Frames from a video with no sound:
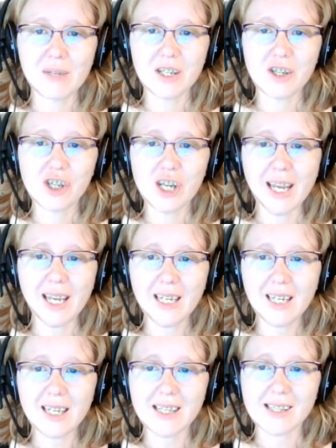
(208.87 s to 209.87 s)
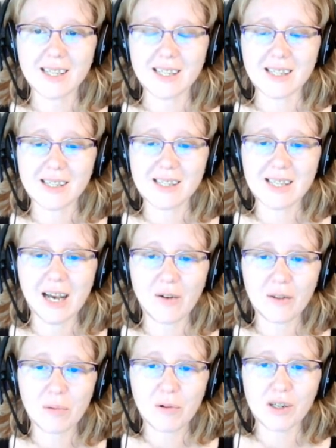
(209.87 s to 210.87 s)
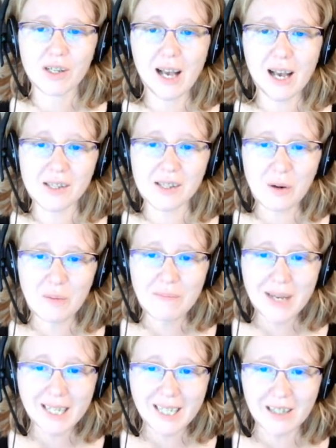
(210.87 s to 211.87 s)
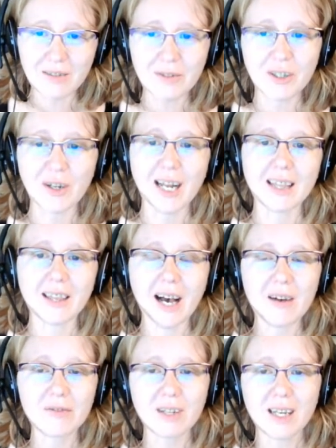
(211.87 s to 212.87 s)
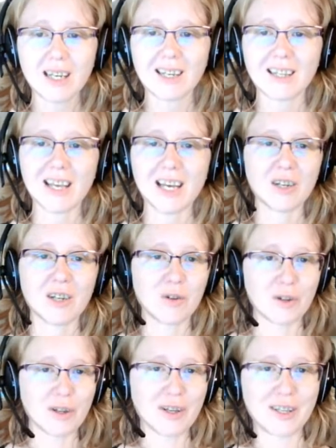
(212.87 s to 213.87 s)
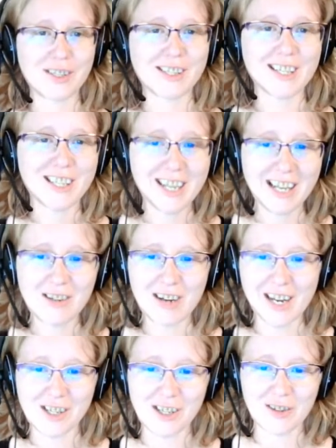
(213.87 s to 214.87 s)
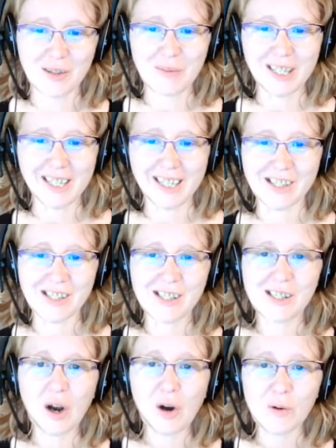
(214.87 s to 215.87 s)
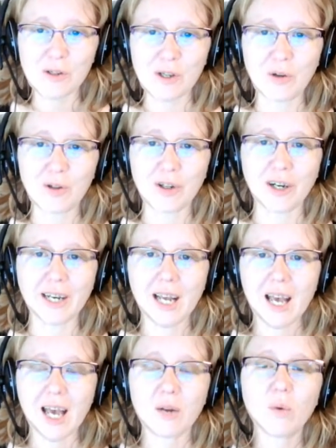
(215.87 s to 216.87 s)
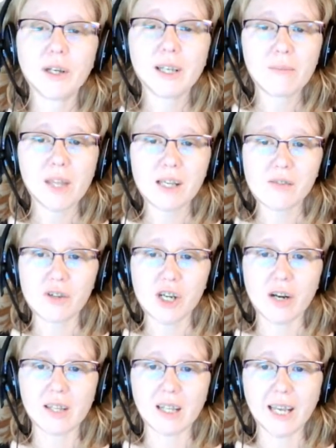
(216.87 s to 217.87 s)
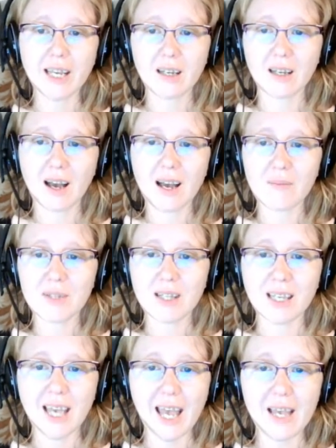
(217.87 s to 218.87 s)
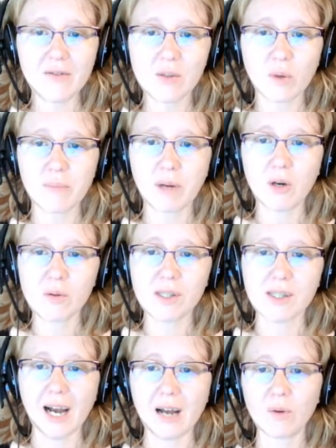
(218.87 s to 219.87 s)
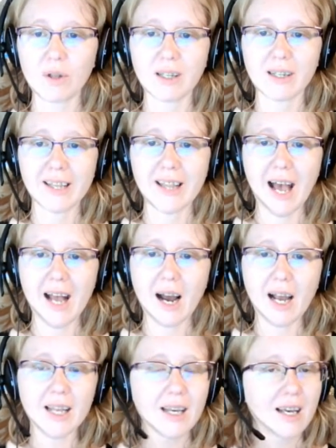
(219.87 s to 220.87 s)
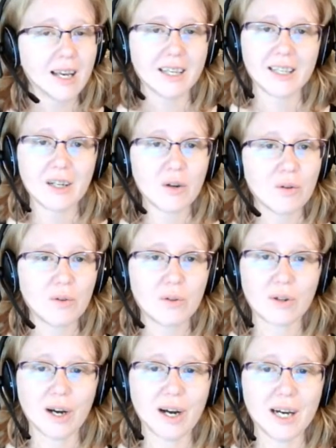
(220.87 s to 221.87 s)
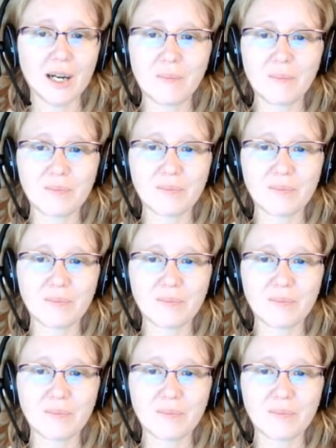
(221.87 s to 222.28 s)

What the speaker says: Jane is in Southport. Ah, so many of you, and I love that. It's such an international community. It's so, so good. And William, thanks for sharing the link to the caves with boats. I will look at that. A